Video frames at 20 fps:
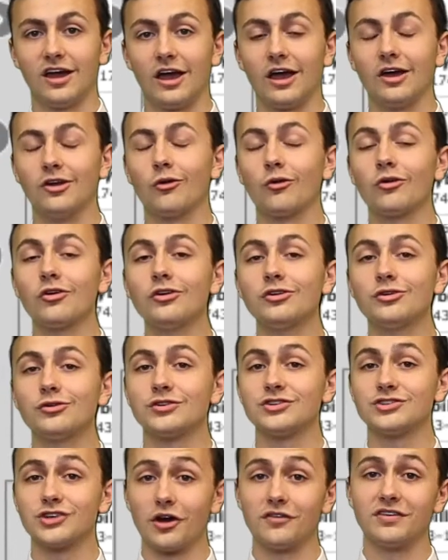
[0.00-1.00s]
In order to
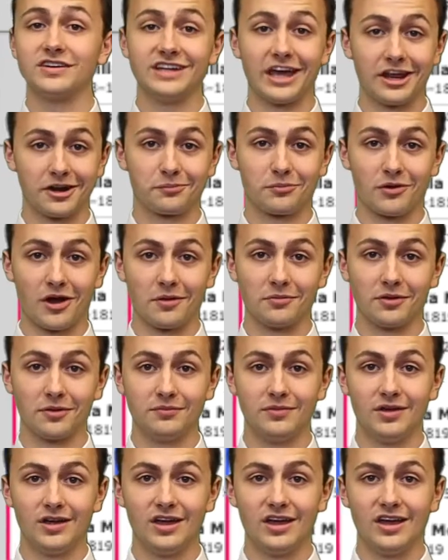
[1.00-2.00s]
resolve a data problem,
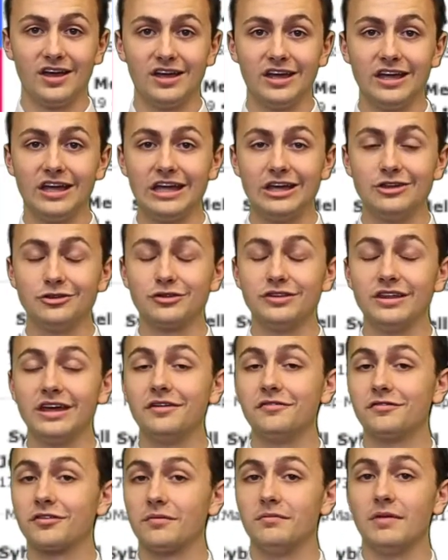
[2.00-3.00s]
either the
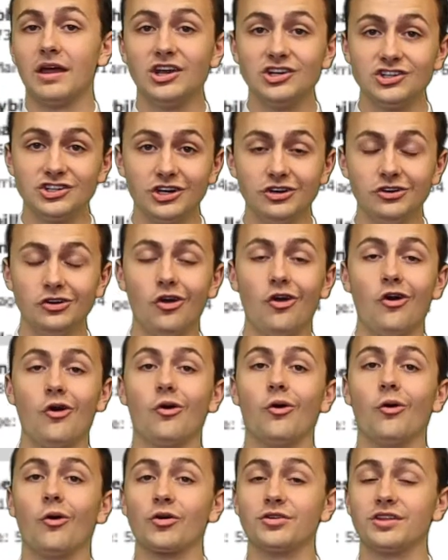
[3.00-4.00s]
information
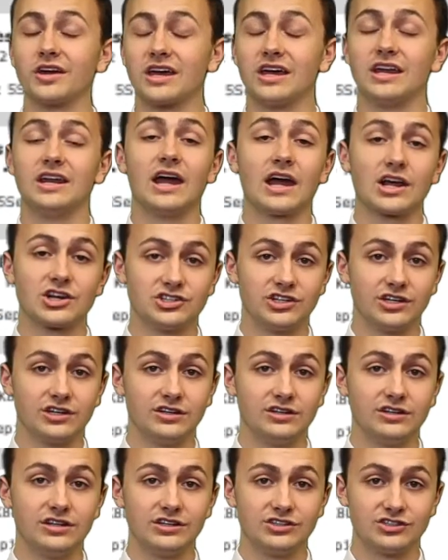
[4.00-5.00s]
or the
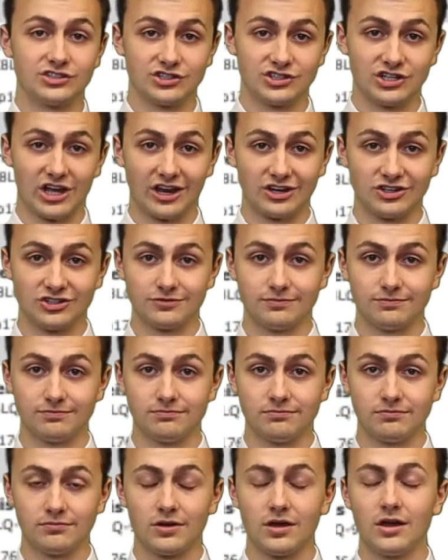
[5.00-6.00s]
connection needs to change.
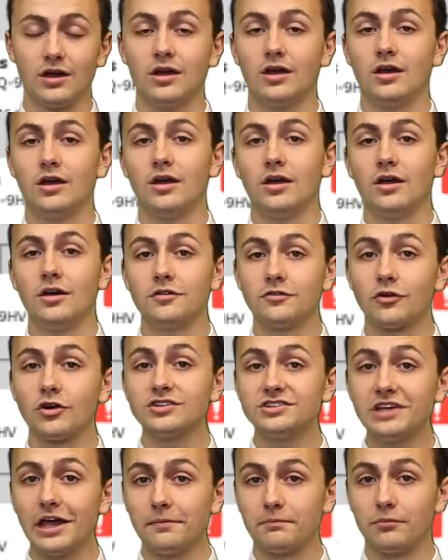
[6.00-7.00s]
For
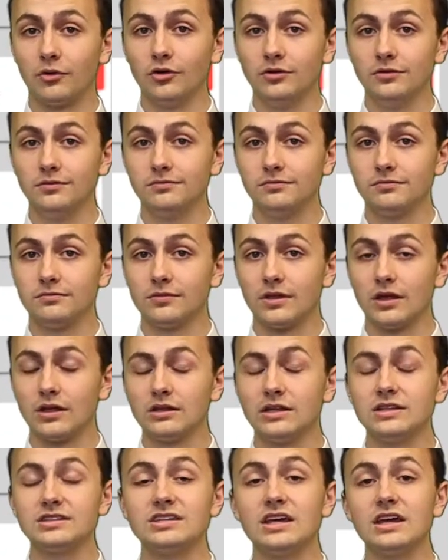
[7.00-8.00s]
example,
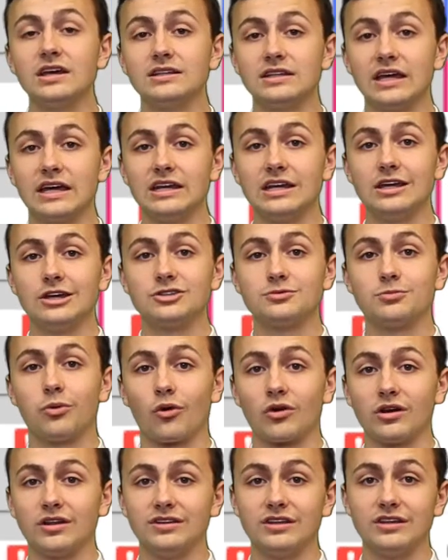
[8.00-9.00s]
let's say a lady is
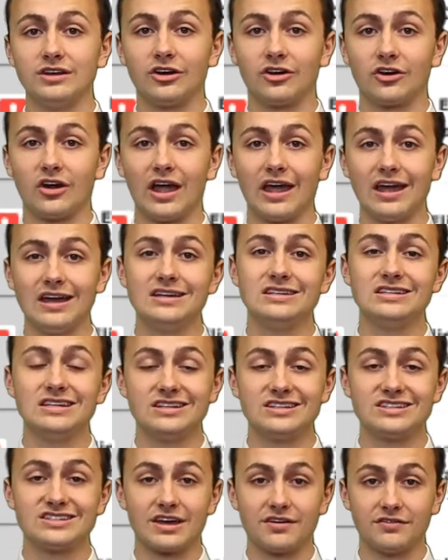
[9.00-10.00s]
born in the year
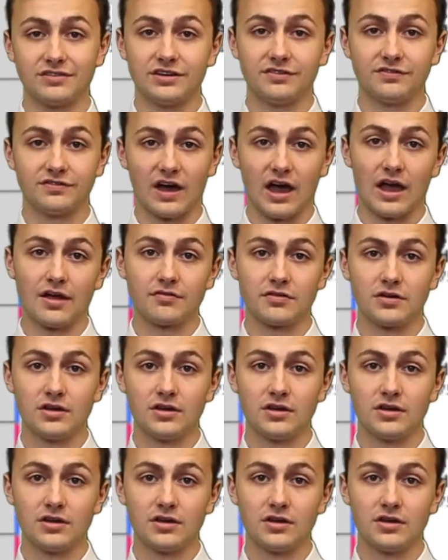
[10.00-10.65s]
1875,